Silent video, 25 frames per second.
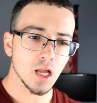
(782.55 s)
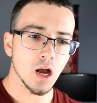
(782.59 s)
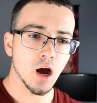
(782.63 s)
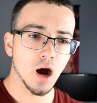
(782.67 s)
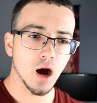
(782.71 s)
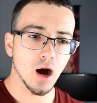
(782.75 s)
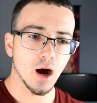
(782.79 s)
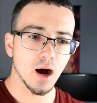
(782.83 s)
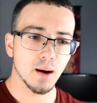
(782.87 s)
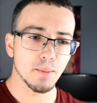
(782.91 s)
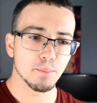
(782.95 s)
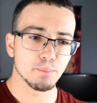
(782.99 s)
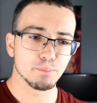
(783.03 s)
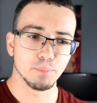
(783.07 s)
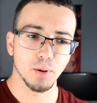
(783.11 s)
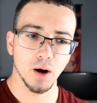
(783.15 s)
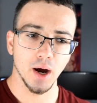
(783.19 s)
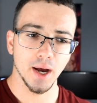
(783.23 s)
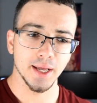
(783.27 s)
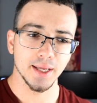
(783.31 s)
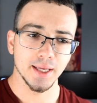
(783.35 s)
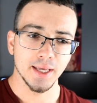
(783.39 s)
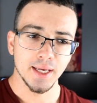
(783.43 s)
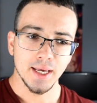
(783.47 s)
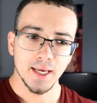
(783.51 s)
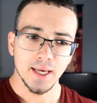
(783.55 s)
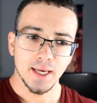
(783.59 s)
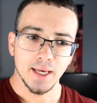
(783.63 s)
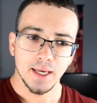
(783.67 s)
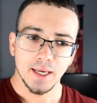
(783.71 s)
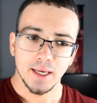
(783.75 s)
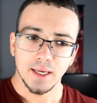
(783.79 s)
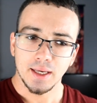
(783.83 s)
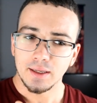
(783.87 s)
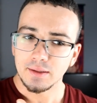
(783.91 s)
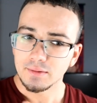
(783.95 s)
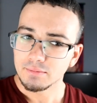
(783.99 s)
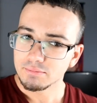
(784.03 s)
Um, but,
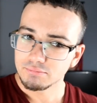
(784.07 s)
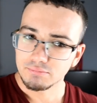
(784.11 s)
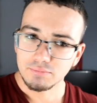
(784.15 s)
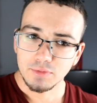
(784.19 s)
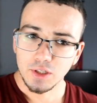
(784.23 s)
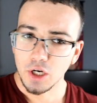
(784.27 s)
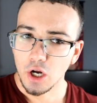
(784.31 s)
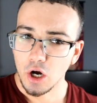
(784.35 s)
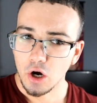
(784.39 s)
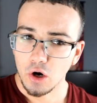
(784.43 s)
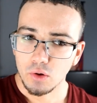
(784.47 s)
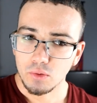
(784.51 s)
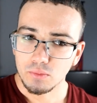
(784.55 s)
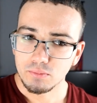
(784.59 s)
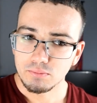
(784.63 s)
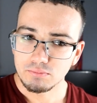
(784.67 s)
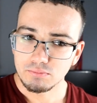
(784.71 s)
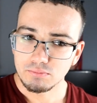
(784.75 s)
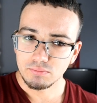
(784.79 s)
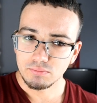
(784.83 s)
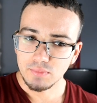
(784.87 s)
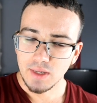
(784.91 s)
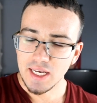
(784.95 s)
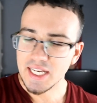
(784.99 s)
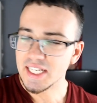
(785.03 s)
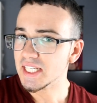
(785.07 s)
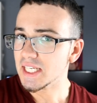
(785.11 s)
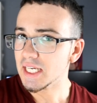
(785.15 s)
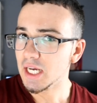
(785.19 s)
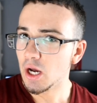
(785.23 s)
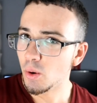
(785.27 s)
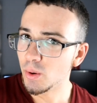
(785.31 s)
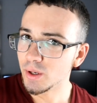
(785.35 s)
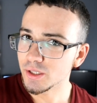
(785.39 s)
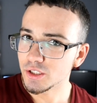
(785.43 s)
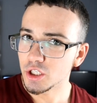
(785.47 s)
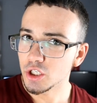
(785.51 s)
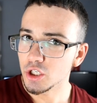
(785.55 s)
you know, is he
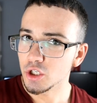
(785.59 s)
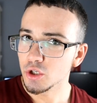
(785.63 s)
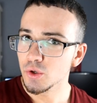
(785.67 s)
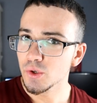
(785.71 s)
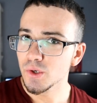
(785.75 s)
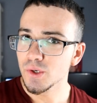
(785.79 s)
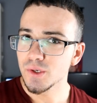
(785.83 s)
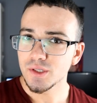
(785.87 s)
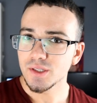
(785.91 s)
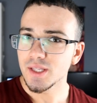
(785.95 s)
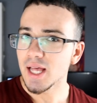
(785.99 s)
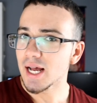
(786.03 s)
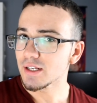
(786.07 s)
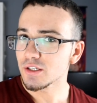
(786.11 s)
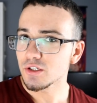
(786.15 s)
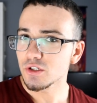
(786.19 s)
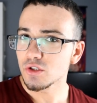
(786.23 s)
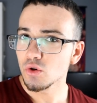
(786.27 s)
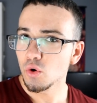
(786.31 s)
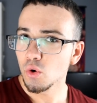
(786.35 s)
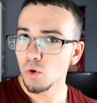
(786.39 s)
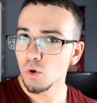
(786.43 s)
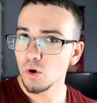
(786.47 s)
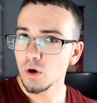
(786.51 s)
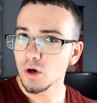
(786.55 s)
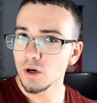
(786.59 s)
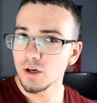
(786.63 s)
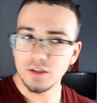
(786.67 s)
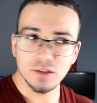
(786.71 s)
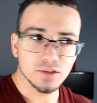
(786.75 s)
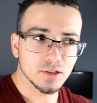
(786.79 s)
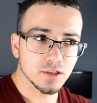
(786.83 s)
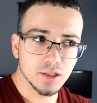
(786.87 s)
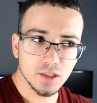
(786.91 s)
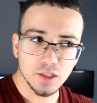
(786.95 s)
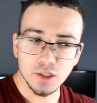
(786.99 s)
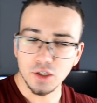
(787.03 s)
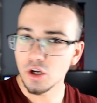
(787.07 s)
going to use that sword,
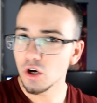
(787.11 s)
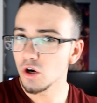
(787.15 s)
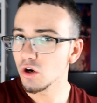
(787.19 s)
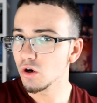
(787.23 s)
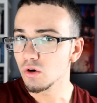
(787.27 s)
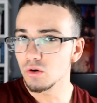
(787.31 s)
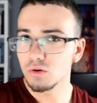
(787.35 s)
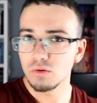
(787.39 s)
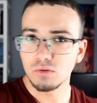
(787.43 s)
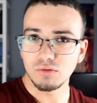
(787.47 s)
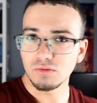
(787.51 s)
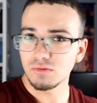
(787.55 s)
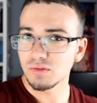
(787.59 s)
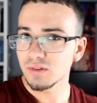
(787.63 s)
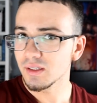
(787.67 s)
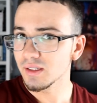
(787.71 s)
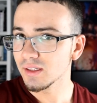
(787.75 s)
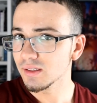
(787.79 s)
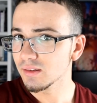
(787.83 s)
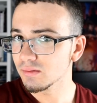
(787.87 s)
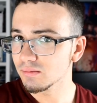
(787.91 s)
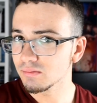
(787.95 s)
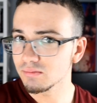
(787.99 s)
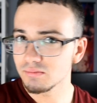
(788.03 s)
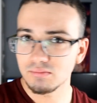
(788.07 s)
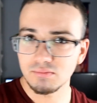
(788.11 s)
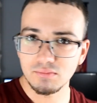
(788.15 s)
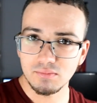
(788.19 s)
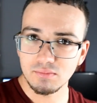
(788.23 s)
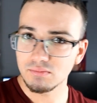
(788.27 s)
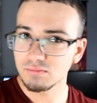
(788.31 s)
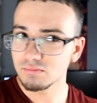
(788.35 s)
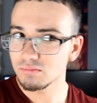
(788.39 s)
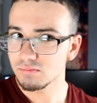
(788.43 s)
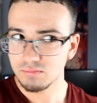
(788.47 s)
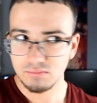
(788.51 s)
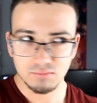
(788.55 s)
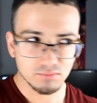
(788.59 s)
you know,
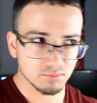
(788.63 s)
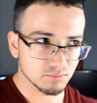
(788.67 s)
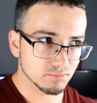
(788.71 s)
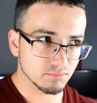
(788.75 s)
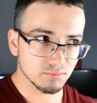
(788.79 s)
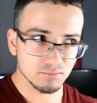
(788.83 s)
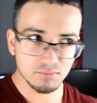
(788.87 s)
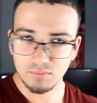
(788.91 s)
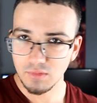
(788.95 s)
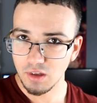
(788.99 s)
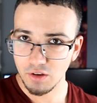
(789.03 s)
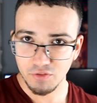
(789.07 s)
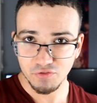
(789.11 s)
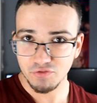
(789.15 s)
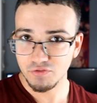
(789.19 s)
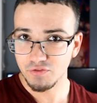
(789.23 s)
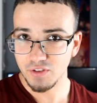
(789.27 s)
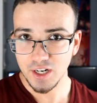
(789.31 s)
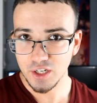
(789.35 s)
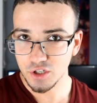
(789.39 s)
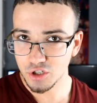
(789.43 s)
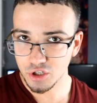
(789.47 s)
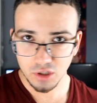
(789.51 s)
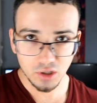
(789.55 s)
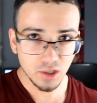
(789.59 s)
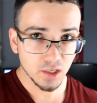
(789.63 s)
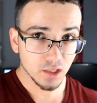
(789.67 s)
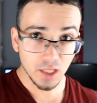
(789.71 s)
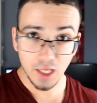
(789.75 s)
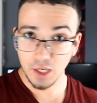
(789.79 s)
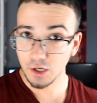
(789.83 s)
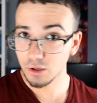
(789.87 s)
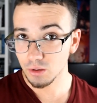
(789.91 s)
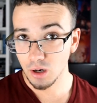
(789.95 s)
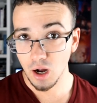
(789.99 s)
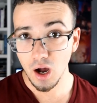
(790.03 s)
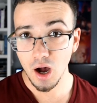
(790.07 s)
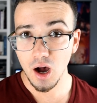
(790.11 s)
eventually
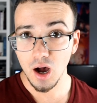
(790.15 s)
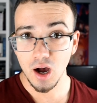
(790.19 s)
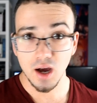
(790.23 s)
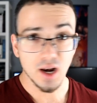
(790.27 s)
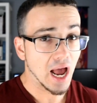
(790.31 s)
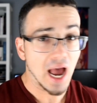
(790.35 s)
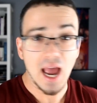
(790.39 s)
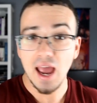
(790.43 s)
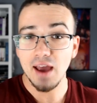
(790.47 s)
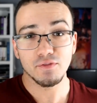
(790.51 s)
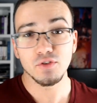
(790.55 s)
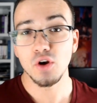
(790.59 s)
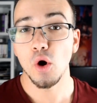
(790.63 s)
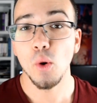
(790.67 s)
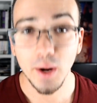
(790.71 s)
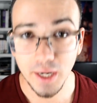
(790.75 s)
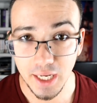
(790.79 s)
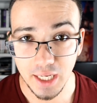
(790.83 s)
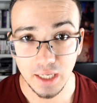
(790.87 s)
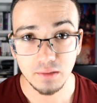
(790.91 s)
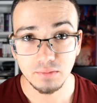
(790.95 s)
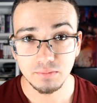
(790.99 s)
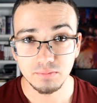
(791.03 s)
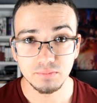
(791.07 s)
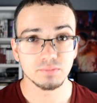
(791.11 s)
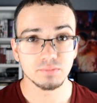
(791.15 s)
later on? I have no idea.